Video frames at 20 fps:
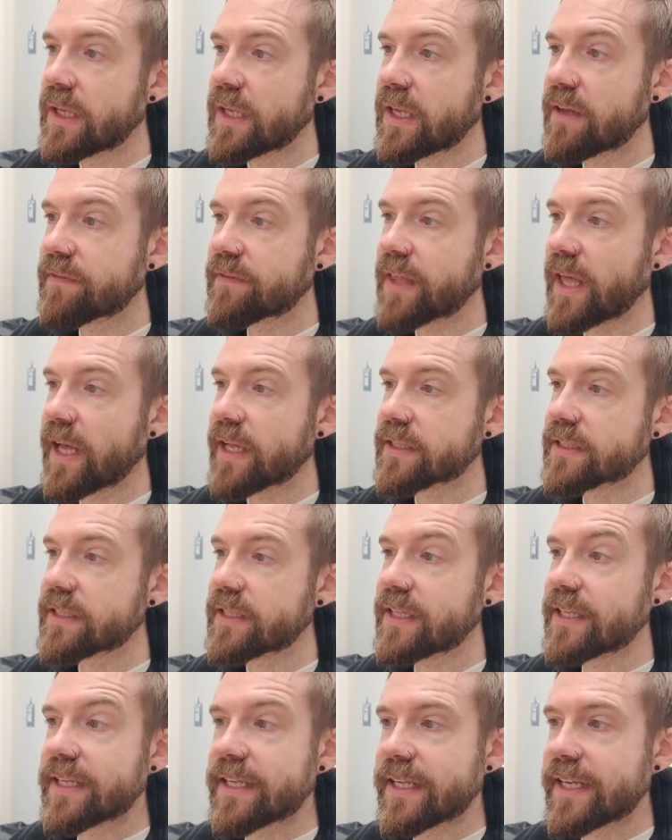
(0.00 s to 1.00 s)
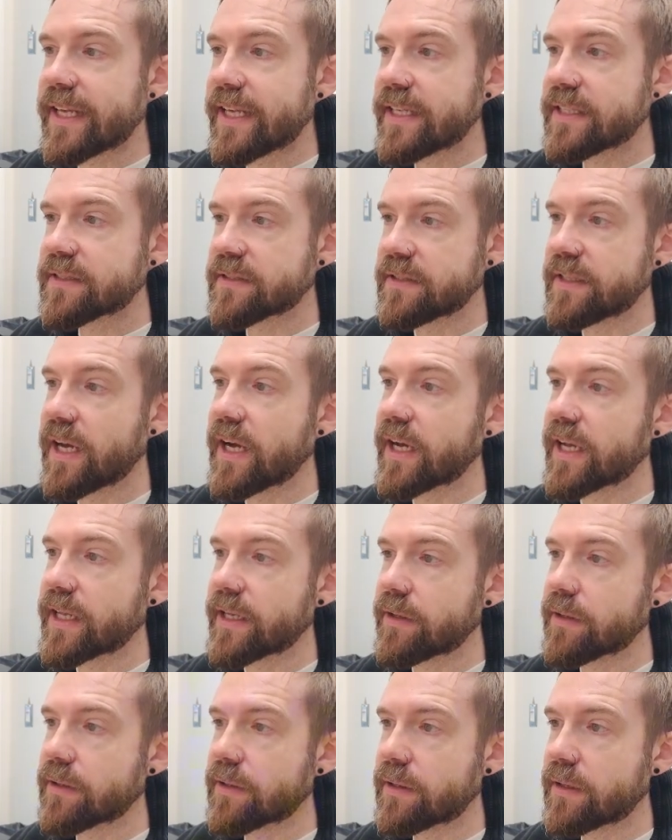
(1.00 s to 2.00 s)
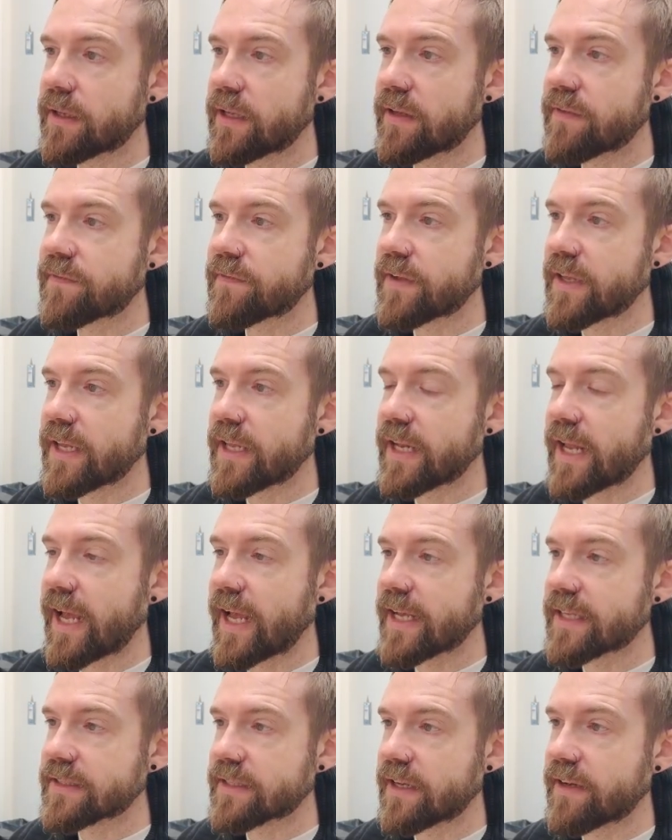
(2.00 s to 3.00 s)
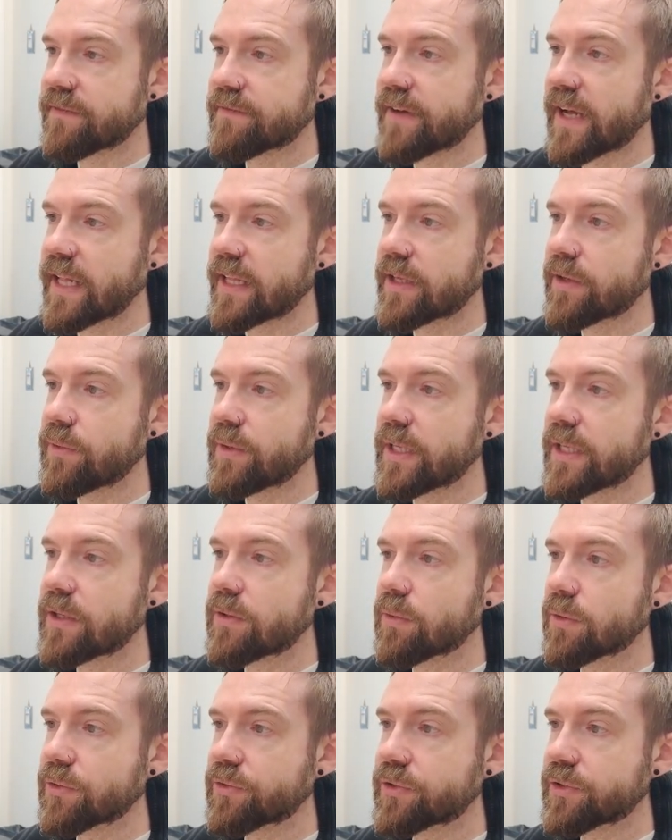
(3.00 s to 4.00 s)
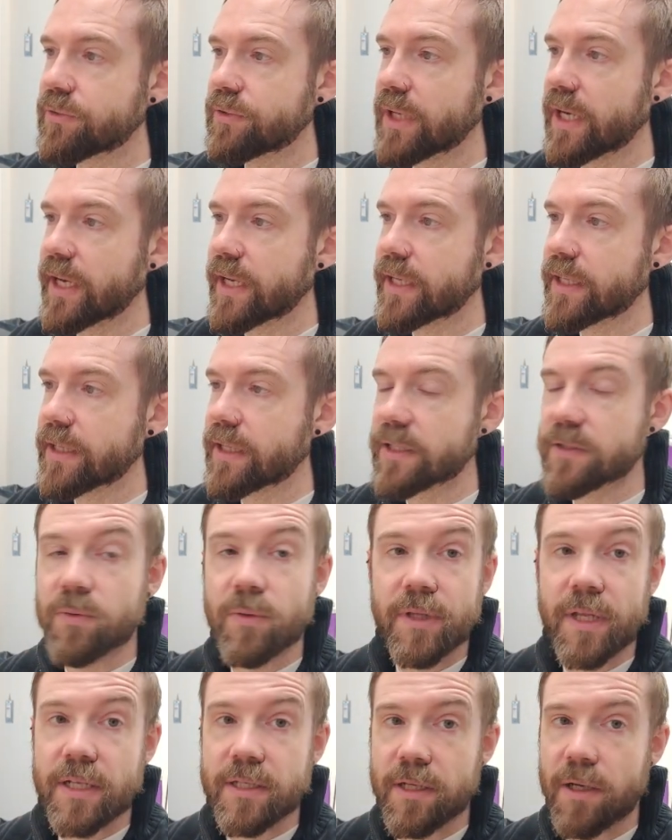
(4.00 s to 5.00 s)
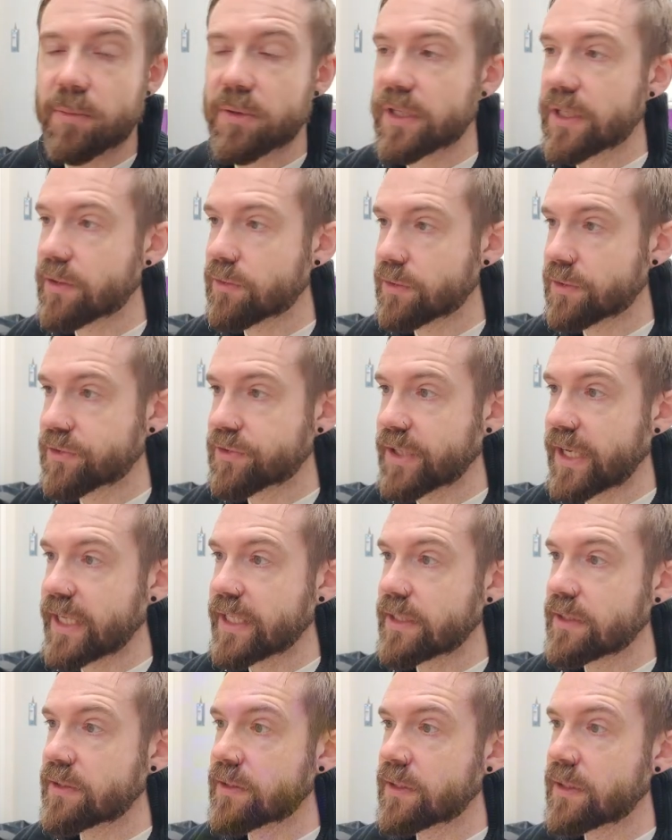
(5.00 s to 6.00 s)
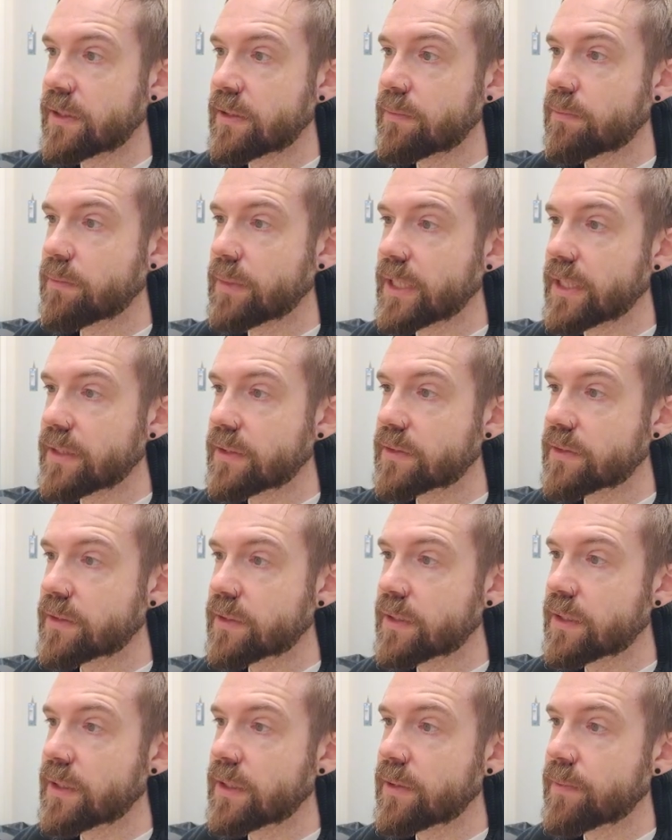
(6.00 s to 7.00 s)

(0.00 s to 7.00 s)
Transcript: if that is 9, if it has a value equal to 9, that's what that double equal sign means,